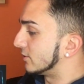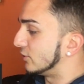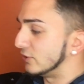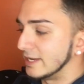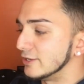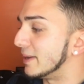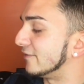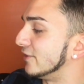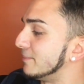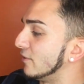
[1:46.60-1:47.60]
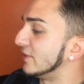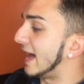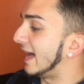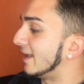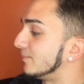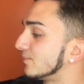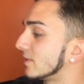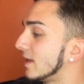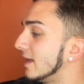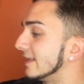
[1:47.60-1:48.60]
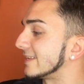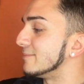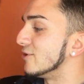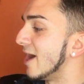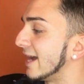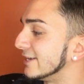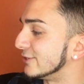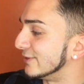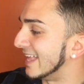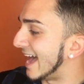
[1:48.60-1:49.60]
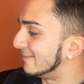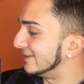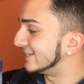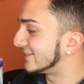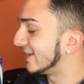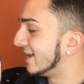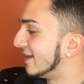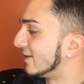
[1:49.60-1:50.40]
Dude, you better flip over that. Let's get Mariah doing that, bitch.